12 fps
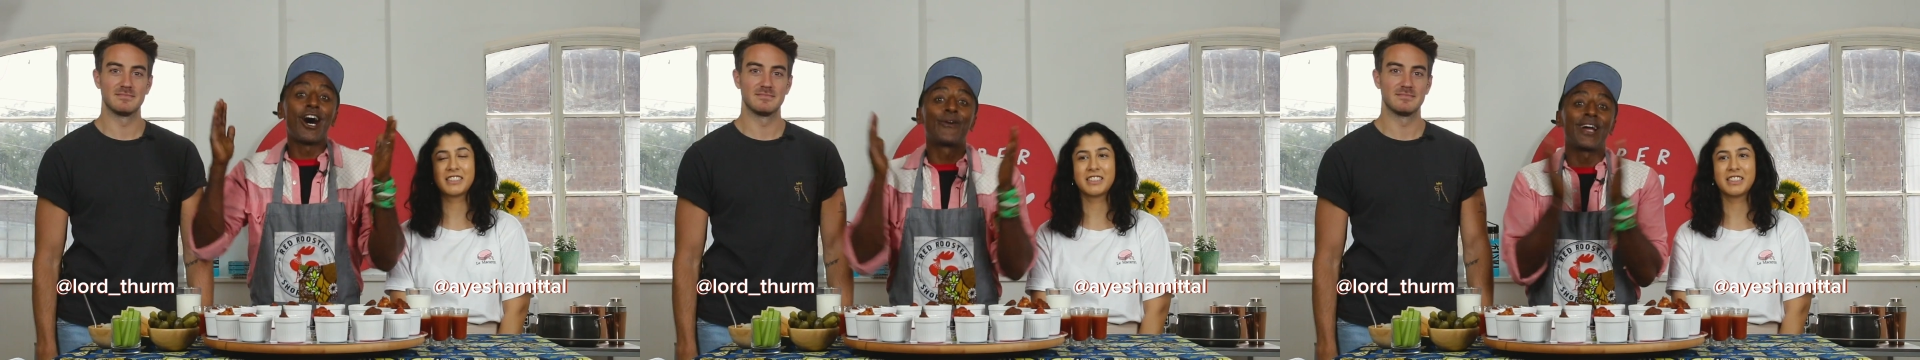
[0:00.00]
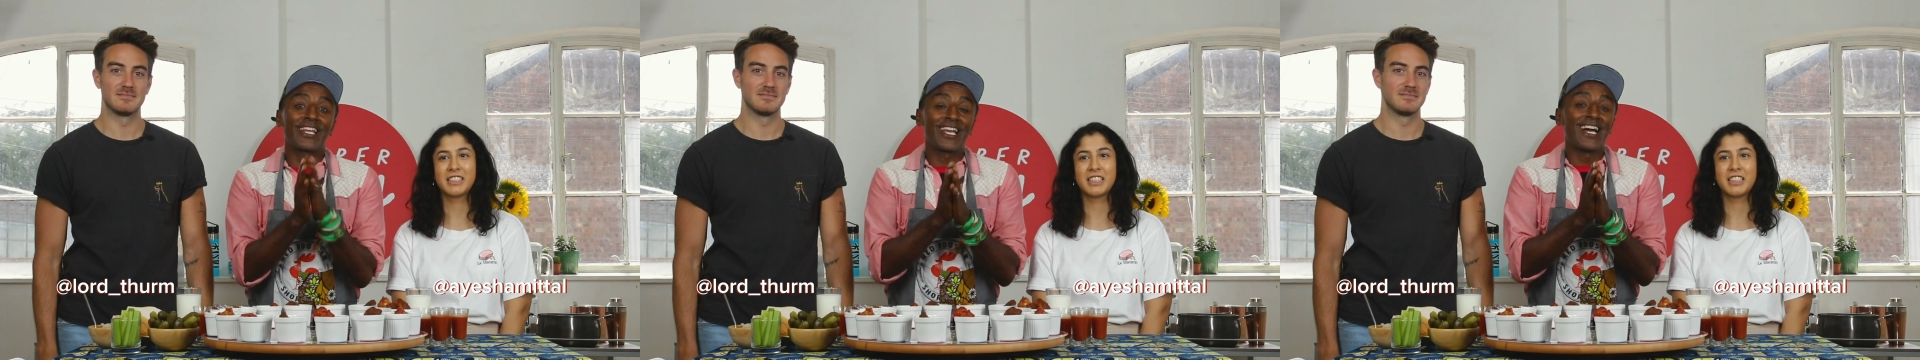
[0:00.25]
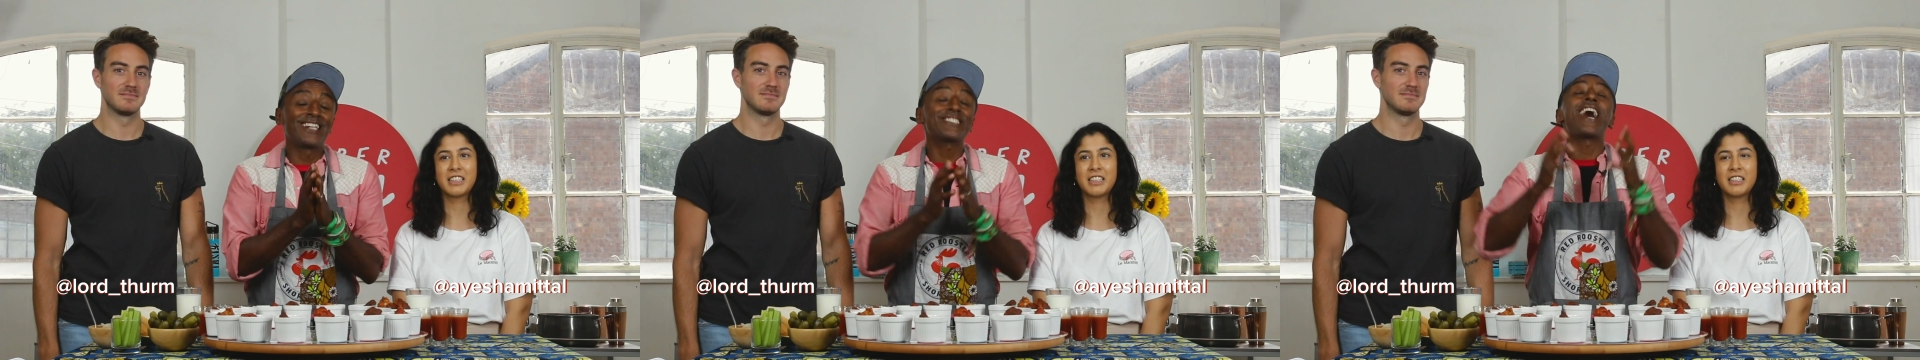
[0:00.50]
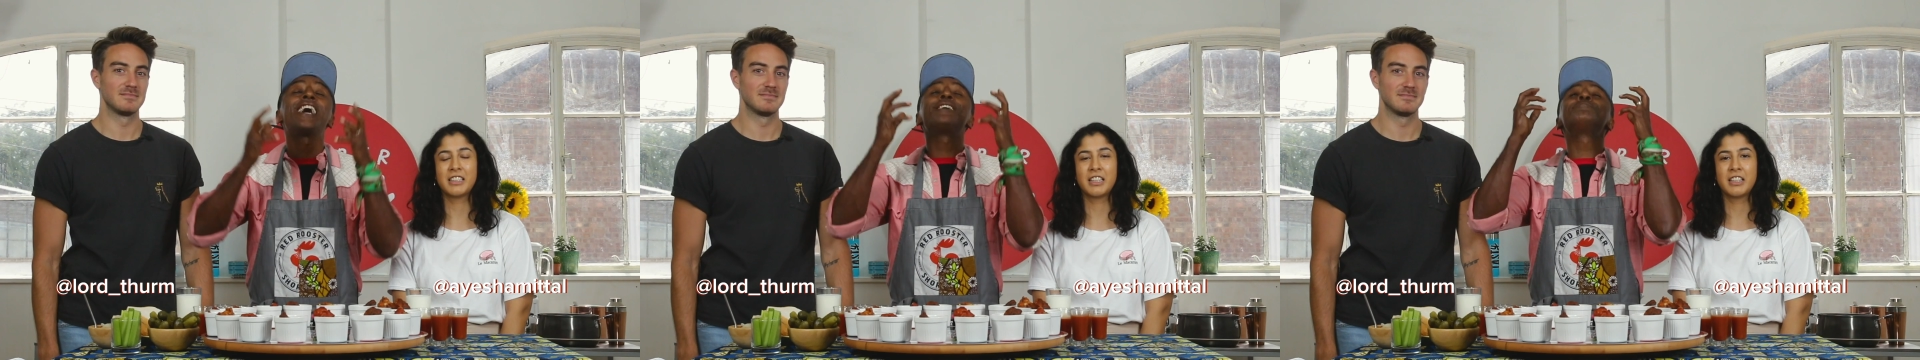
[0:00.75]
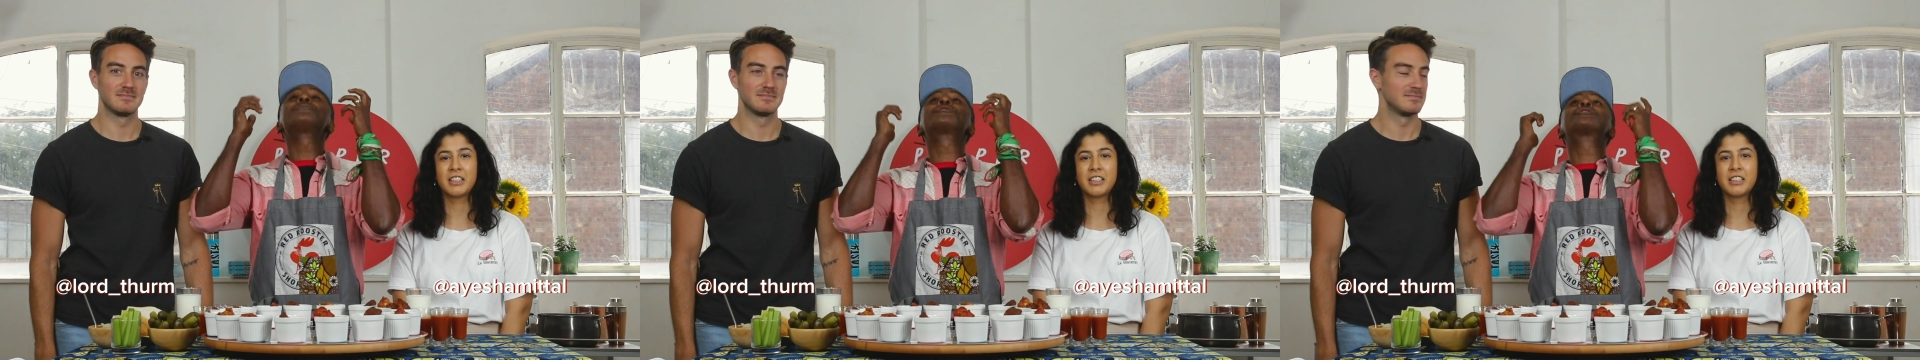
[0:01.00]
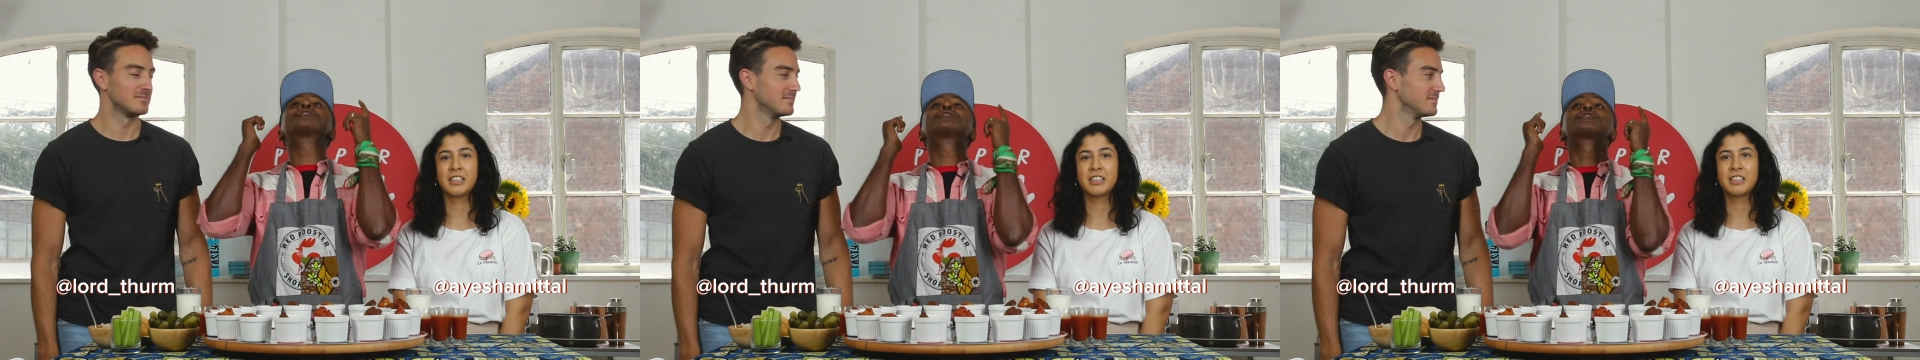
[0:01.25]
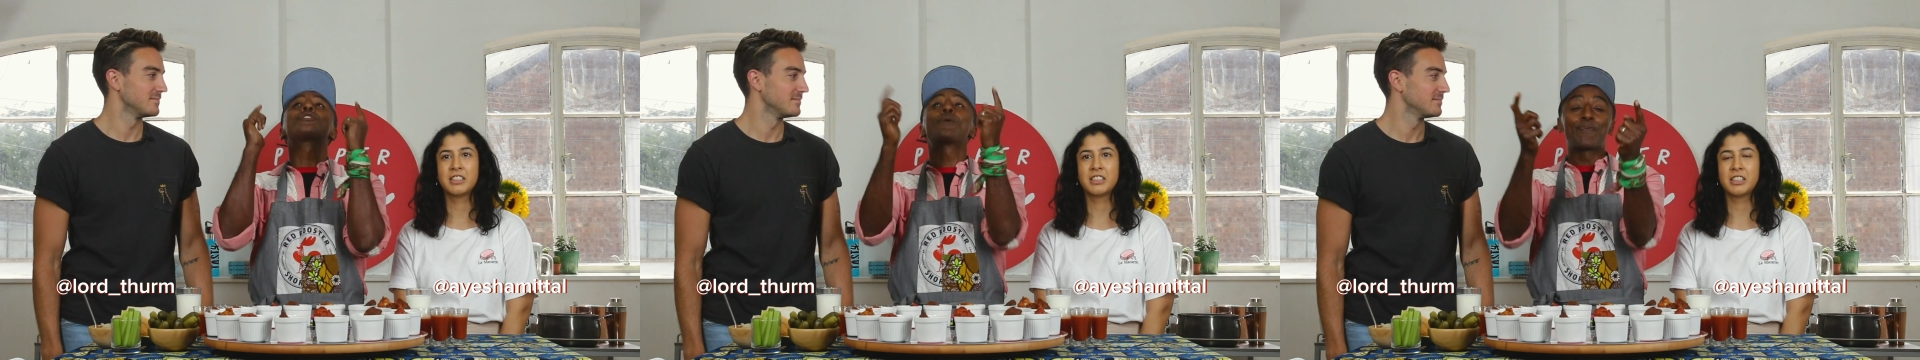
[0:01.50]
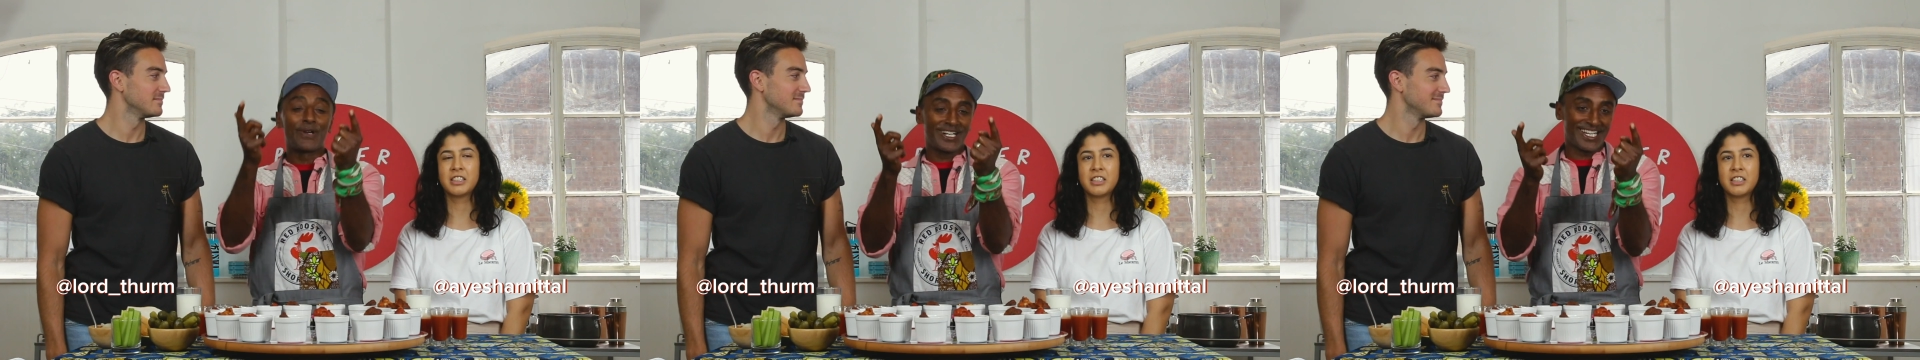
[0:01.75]
Speaker 1: All right, guys, I am
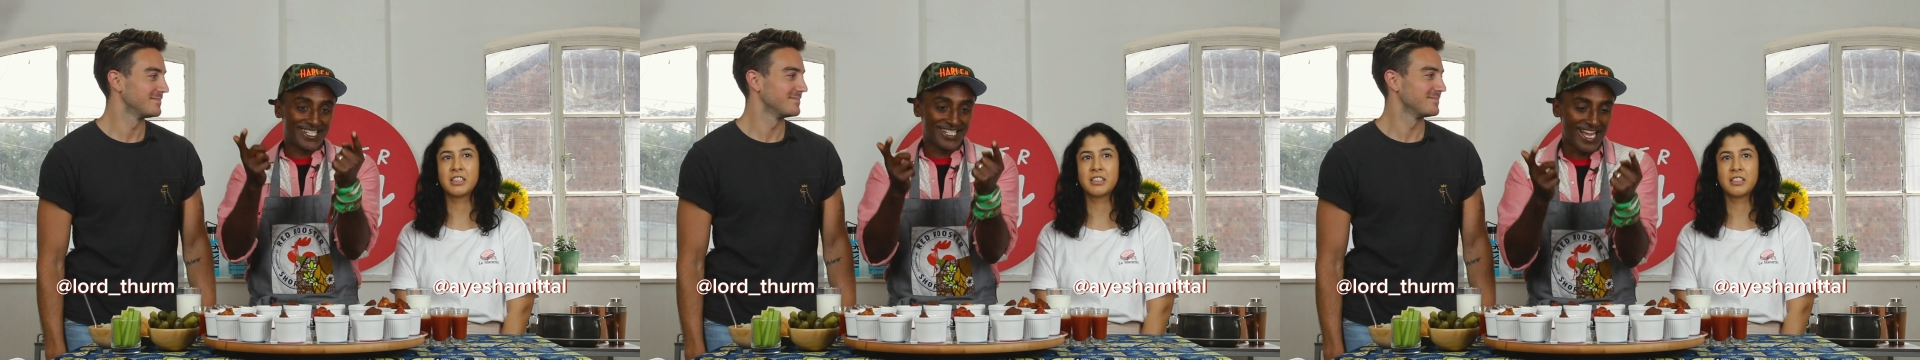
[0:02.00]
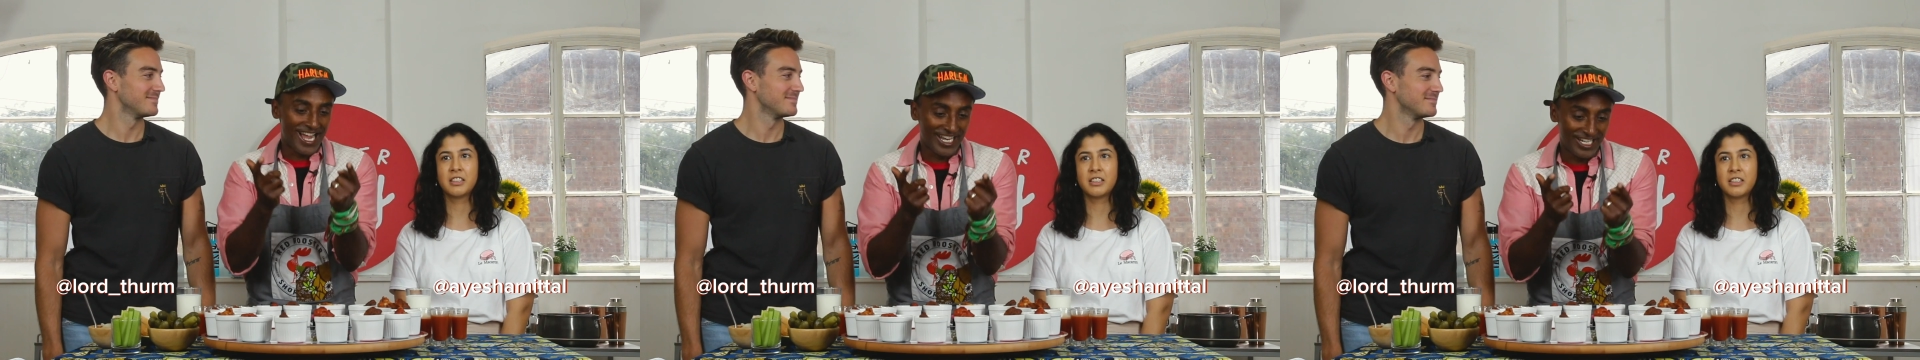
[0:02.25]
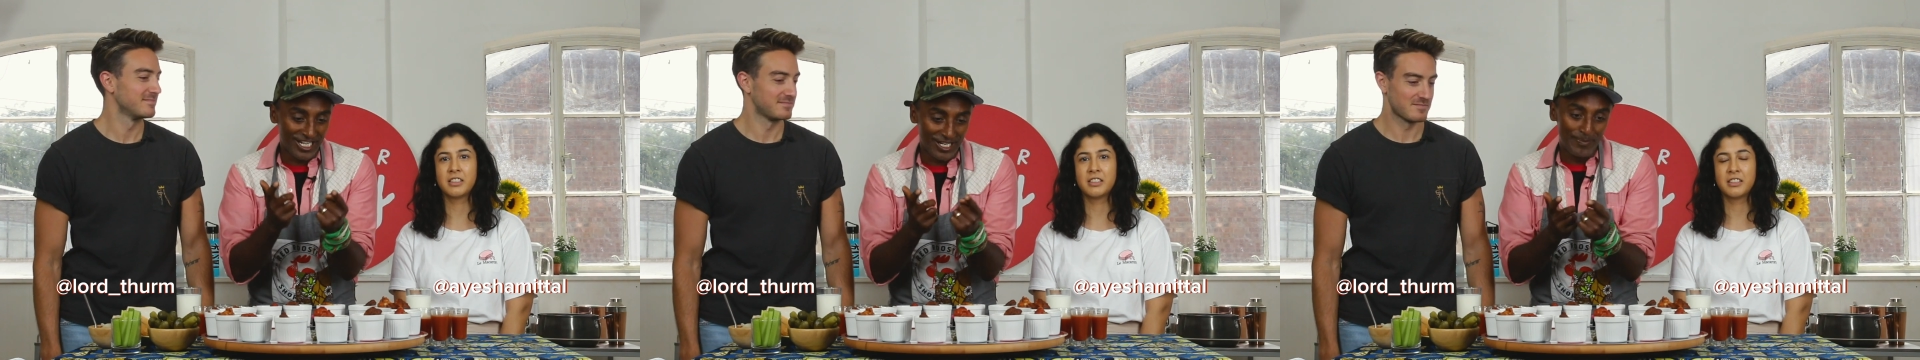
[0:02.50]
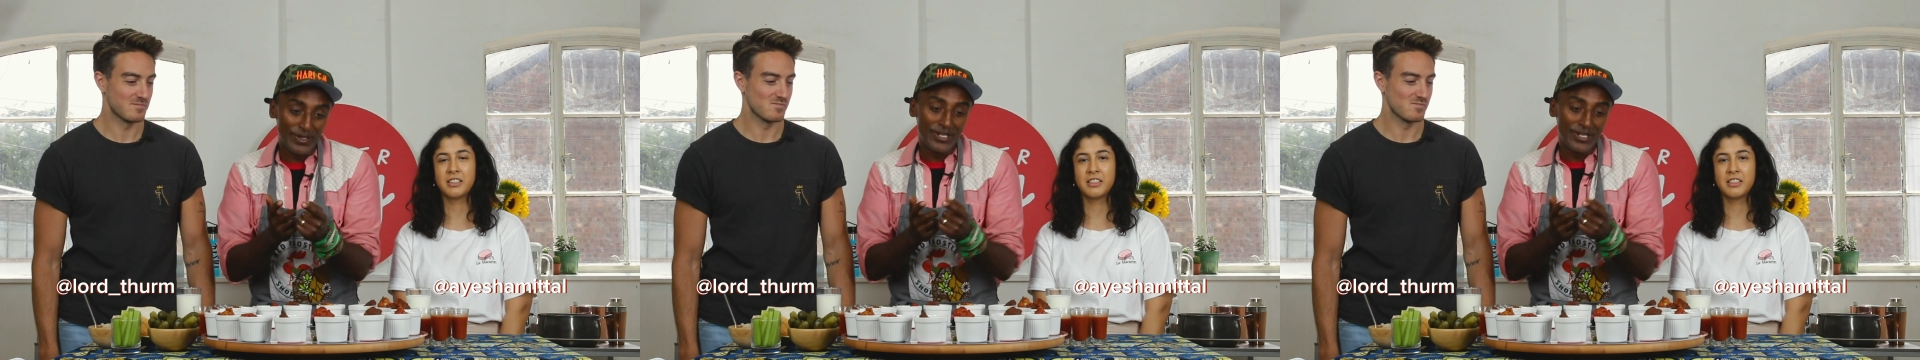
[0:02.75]
super excited